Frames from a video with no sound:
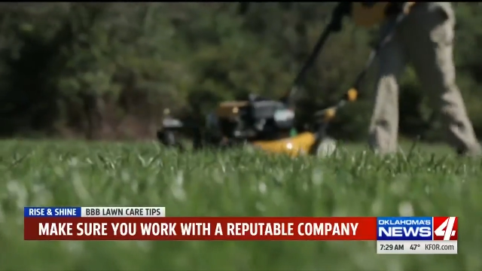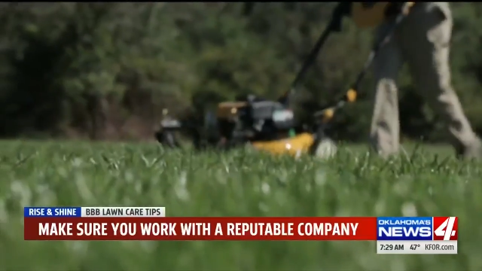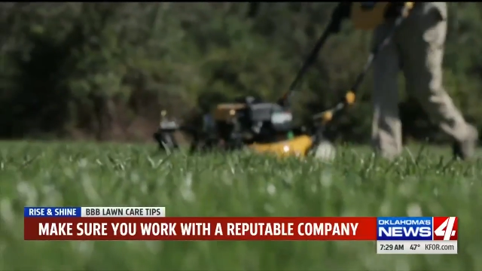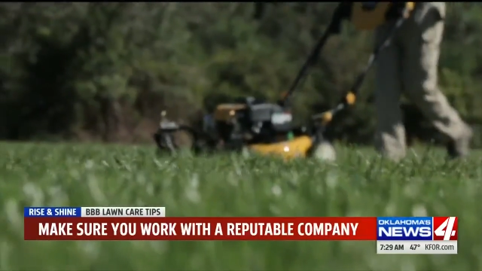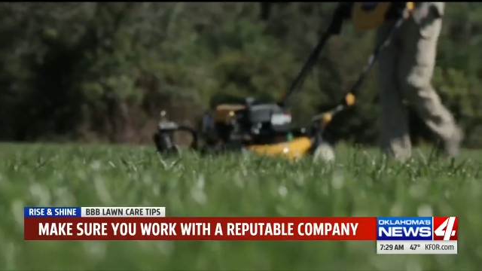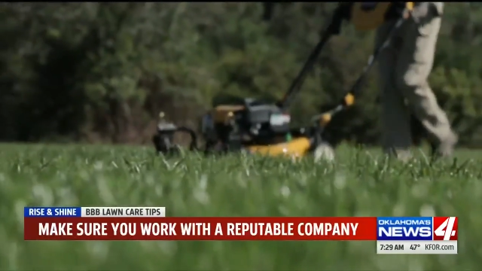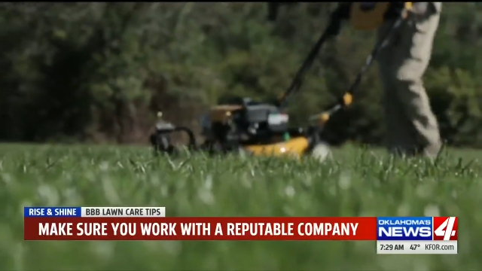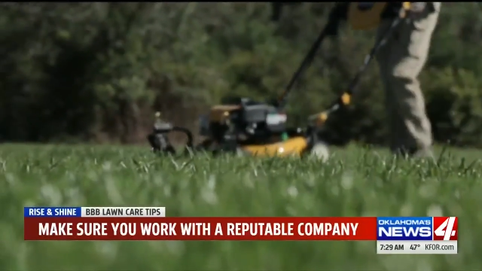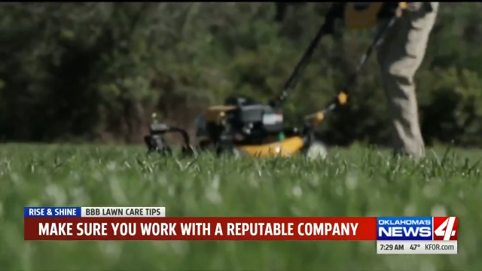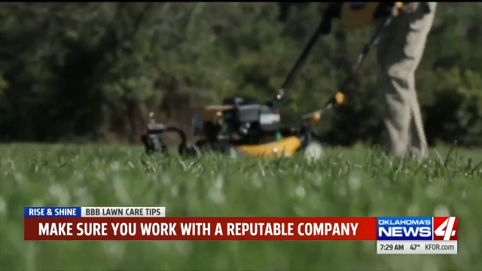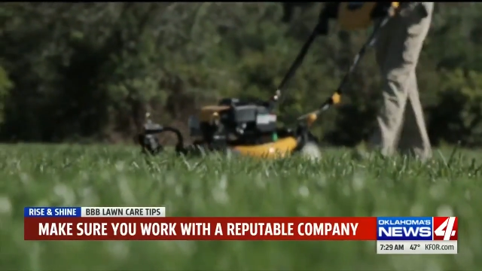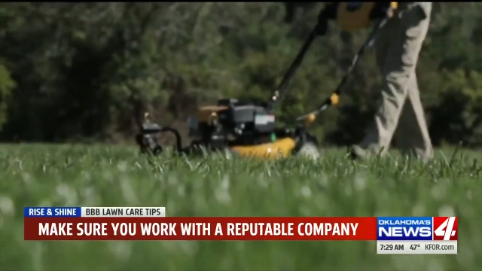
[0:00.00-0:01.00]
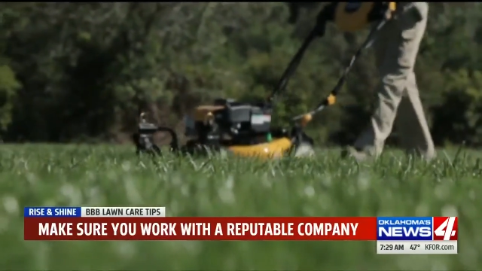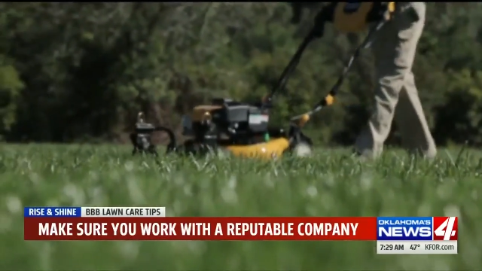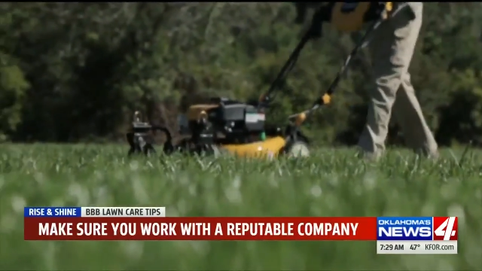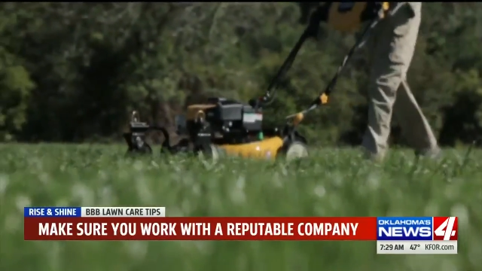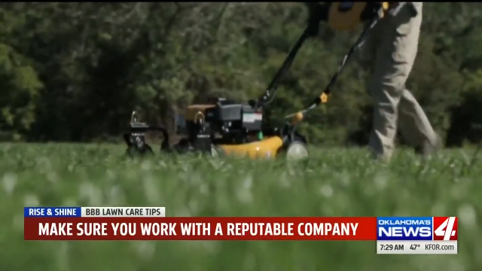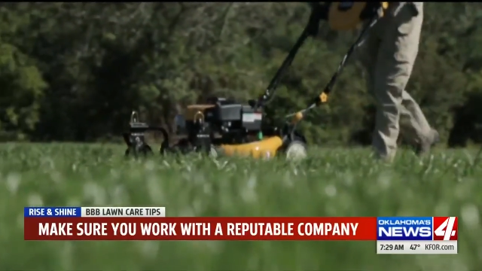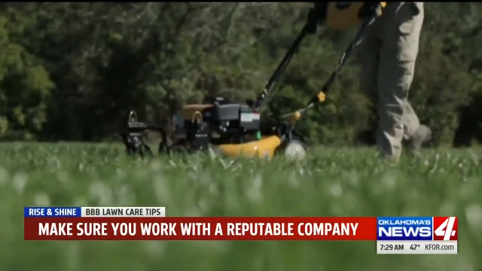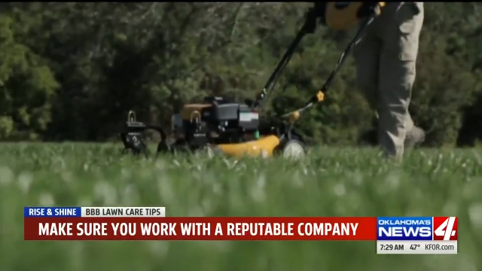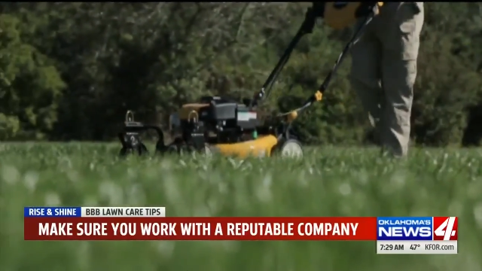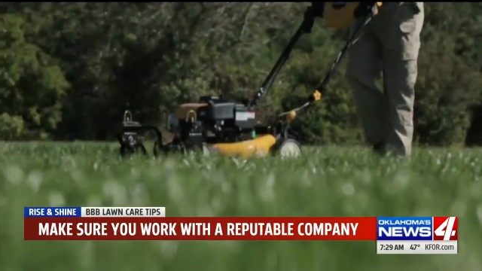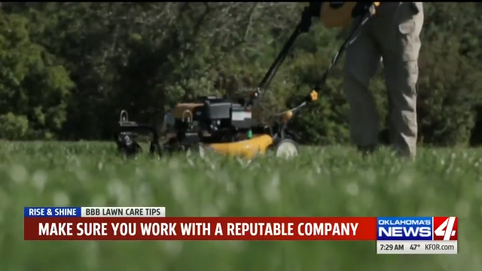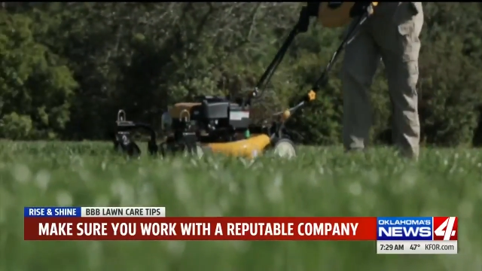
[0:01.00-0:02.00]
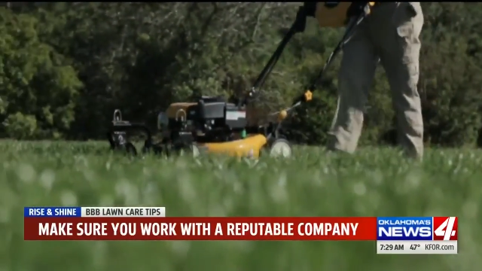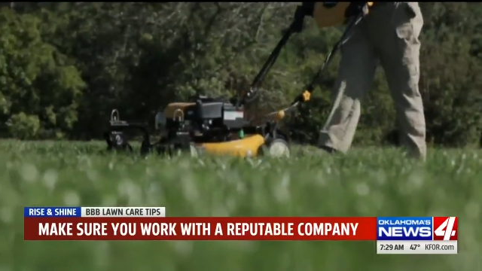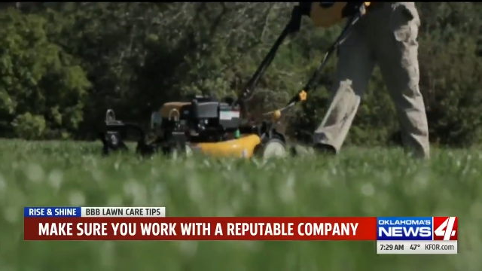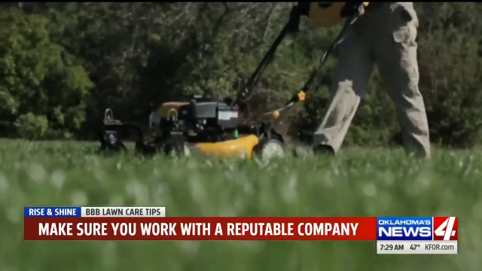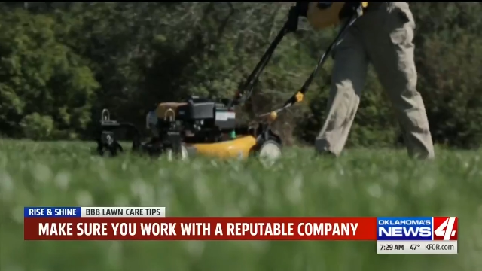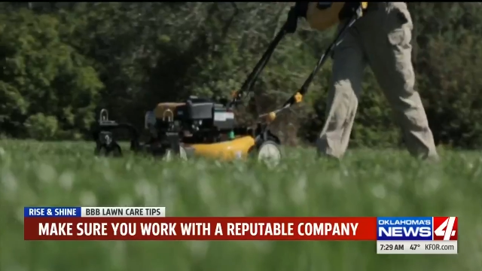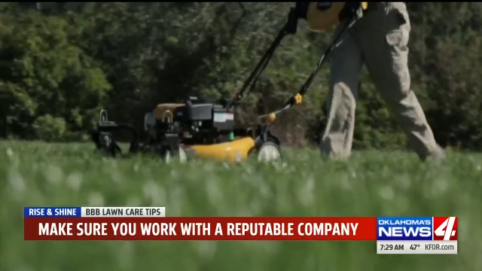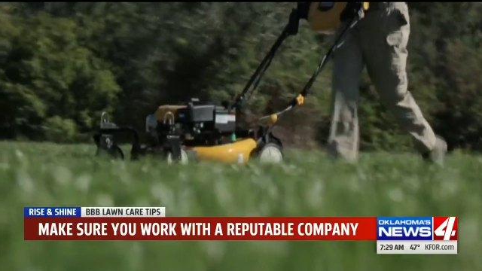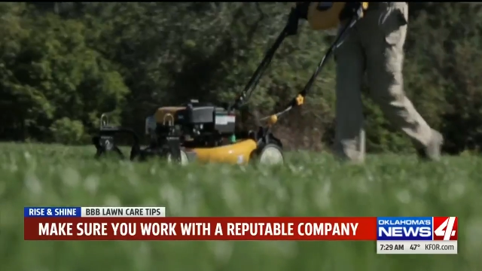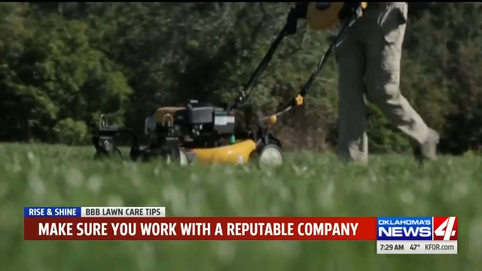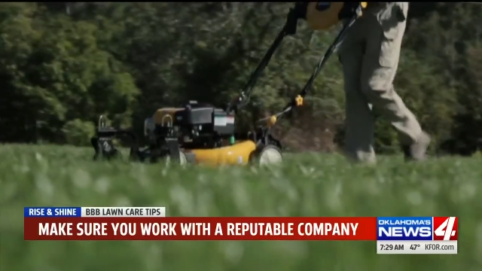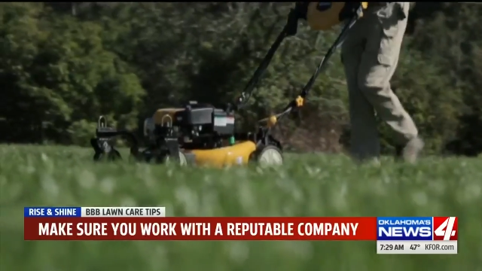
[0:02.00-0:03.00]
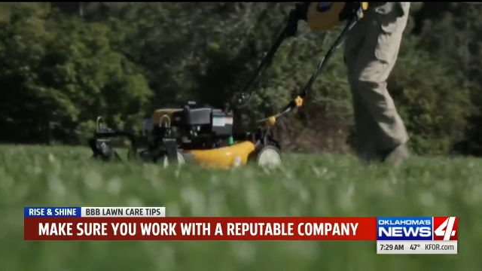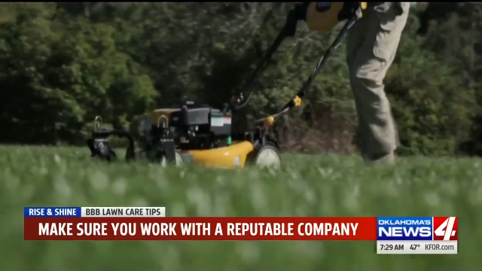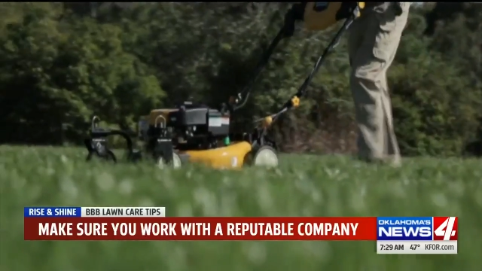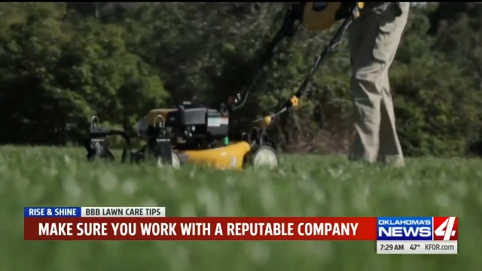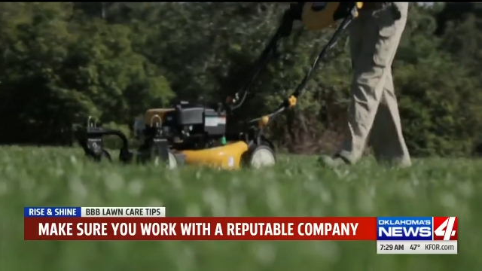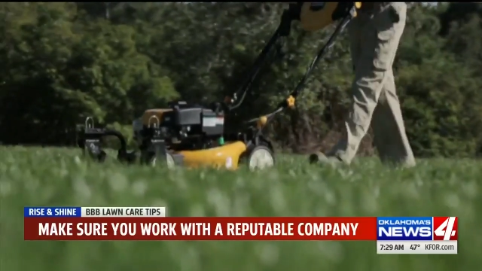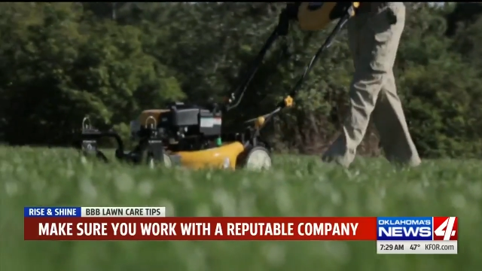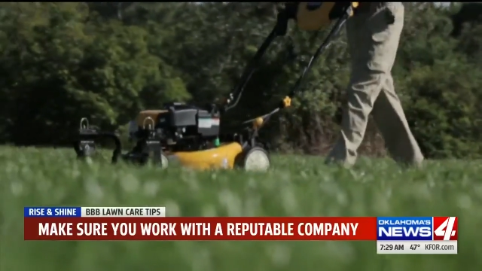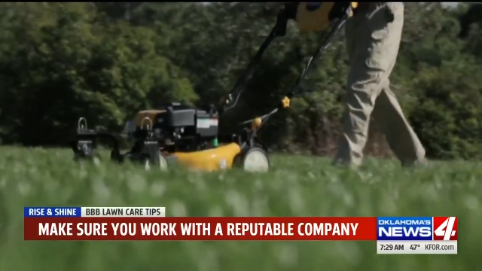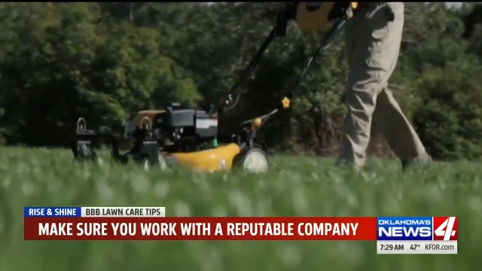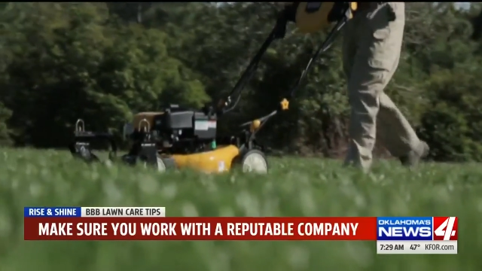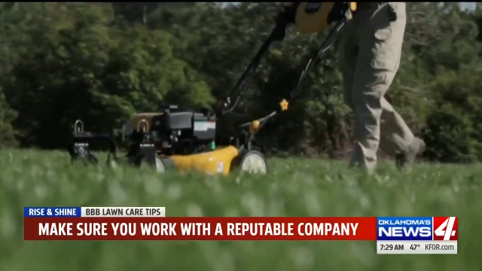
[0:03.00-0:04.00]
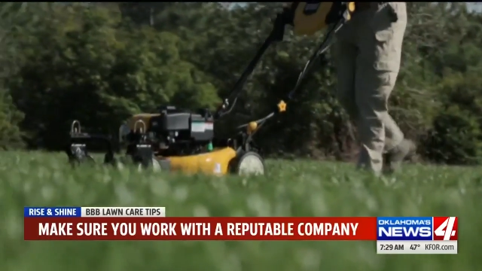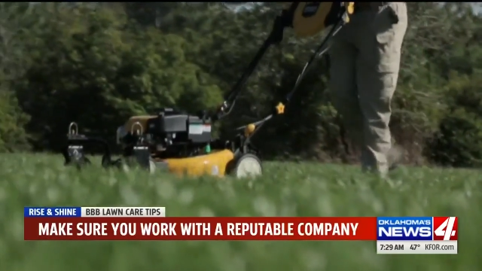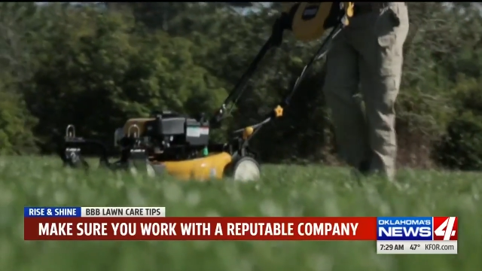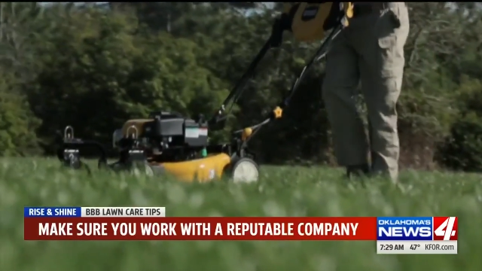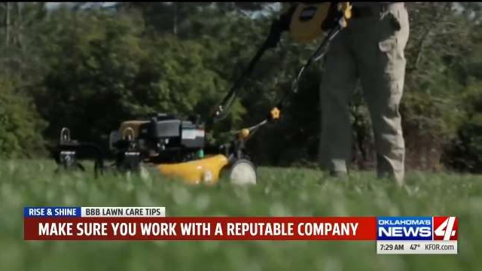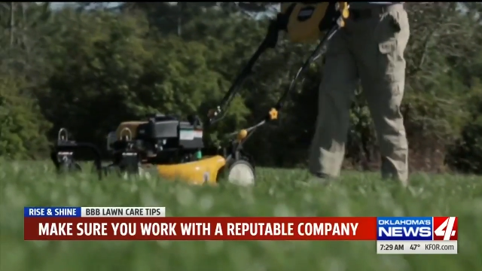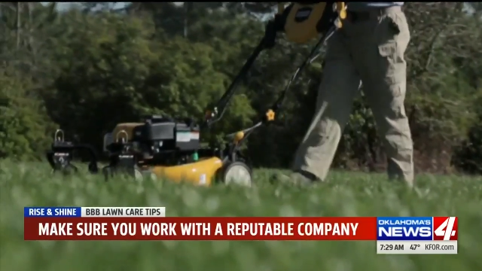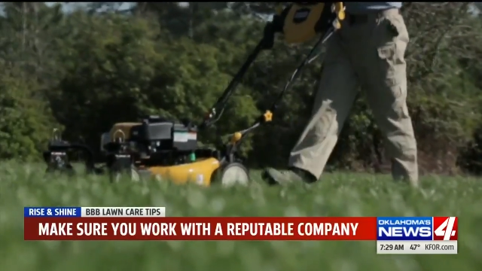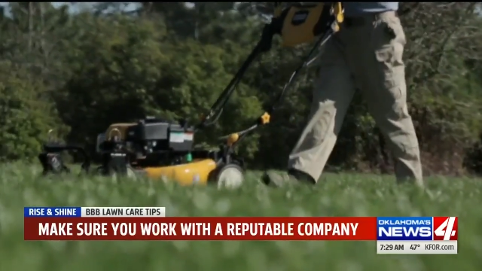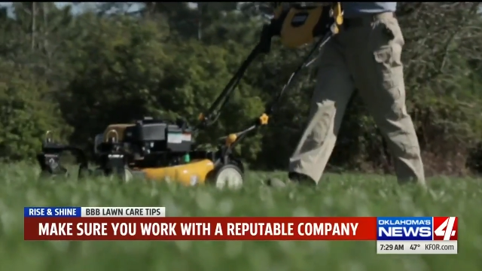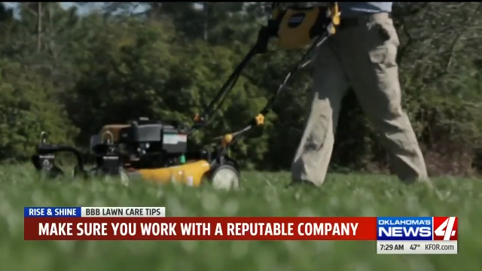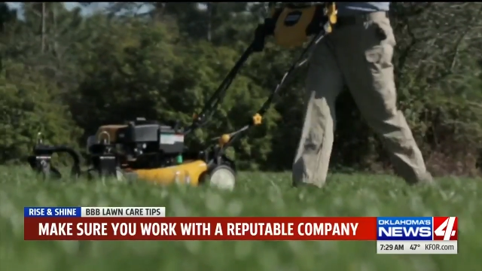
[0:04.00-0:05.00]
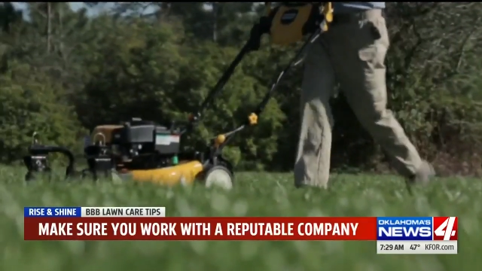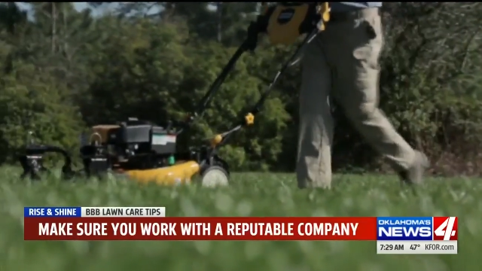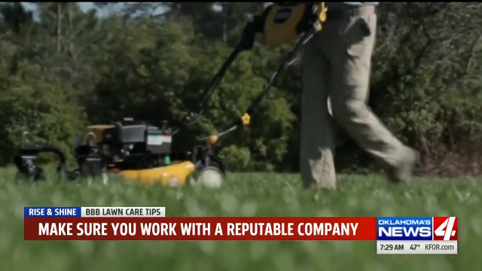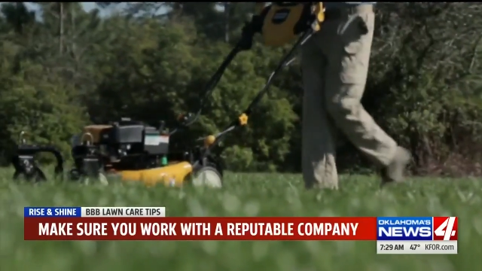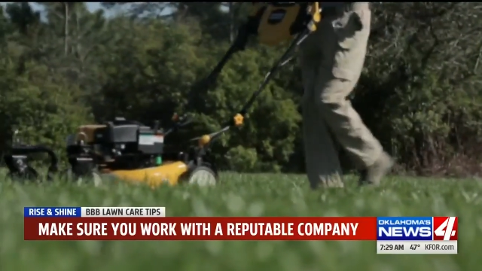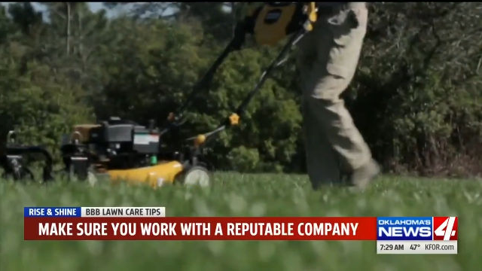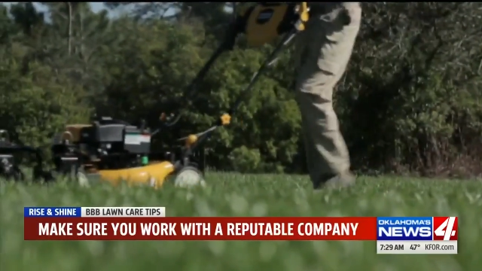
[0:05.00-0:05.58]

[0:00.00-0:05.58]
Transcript: Nobody's mouth can be seen.